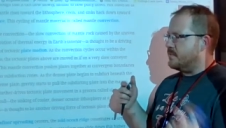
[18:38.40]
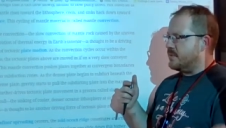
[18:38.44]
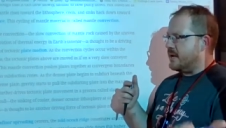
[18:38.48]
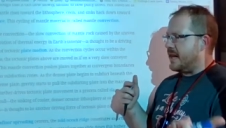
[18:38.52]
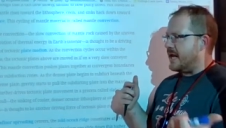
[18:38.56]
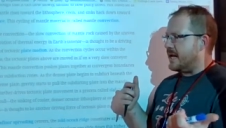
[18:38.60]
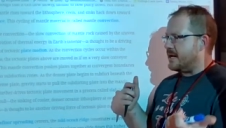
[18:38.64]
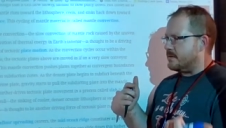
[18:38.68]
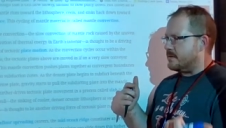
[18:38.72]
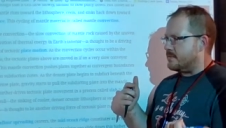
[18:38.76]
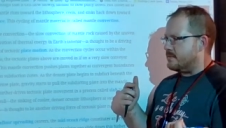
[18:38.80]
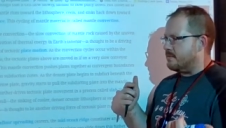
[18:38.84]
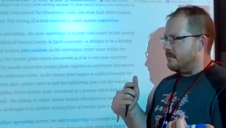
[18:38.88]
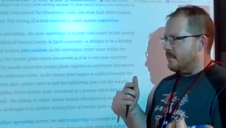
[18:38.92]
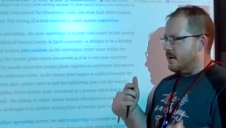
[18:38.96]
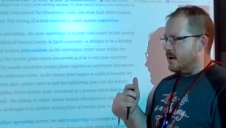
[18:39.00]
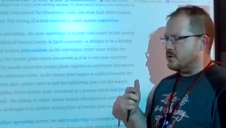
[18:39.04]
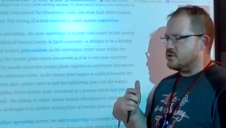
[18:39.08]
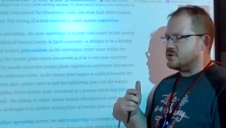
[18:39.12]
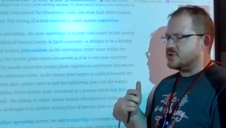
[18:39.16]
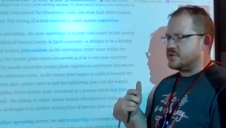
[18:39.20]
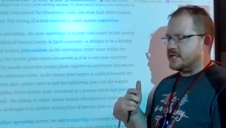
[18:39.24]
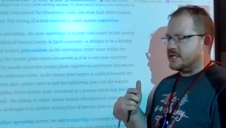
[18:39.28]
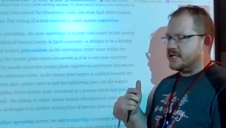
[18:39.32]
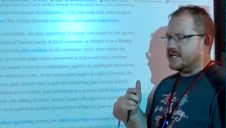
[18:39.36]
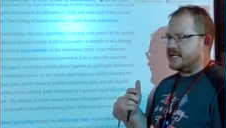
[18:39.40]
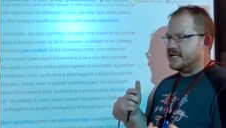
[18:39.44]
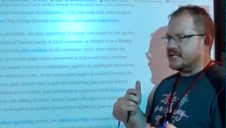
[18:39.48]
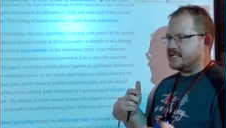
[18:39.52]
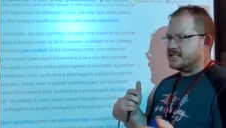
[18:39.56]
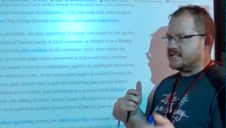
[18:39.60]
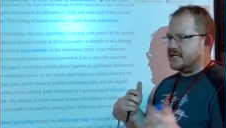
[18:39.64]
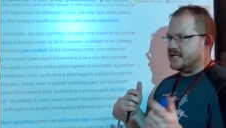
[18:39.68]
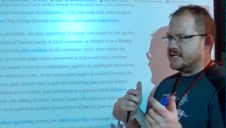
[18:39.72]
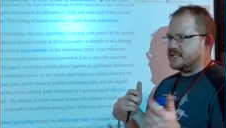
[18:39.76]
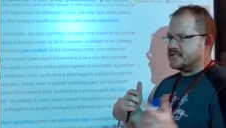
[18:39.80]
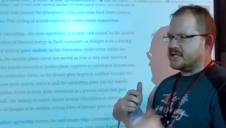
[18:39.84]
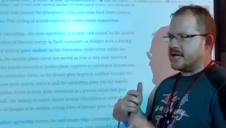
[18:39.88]
plate motion. It's
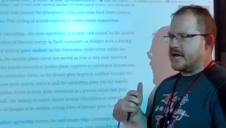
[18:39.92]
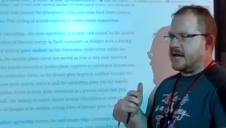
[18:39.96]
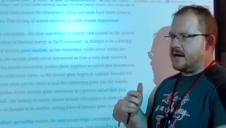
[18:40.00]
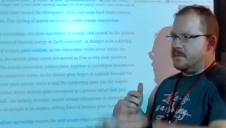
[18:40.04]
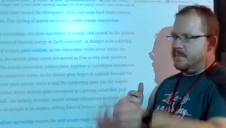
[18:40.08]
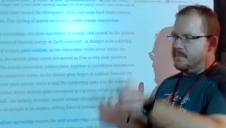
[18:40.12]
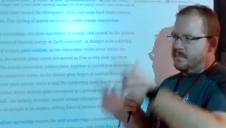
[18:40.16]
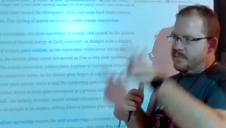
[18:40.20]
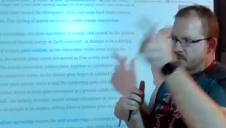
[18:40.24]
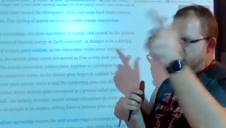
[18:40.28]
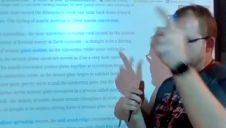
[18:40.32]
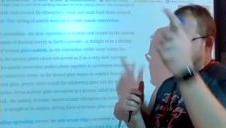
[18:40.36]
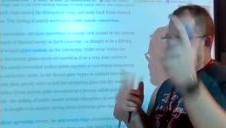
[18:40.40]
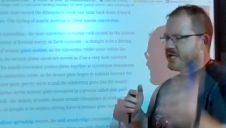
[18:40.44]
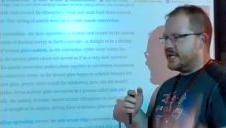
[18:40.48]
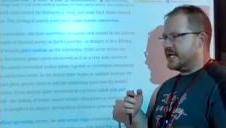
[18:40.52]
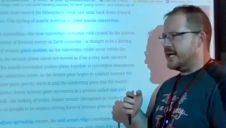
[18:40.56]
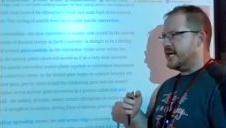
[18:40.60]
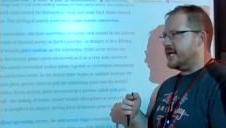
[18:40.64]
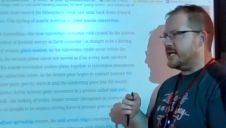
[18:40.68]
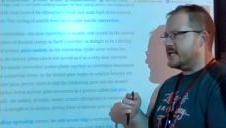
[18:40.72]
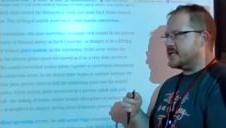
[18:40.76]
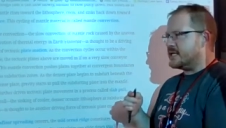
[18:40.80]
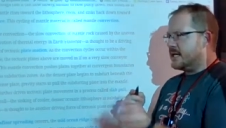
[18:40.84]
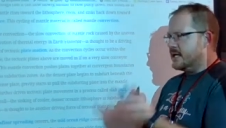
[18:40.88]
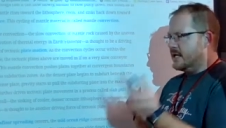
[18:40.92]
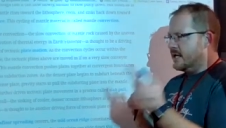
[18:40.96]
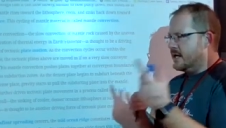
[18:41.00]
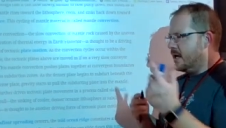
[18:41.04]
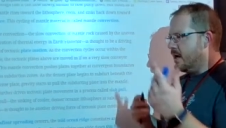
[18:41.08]
it's kind of pushing it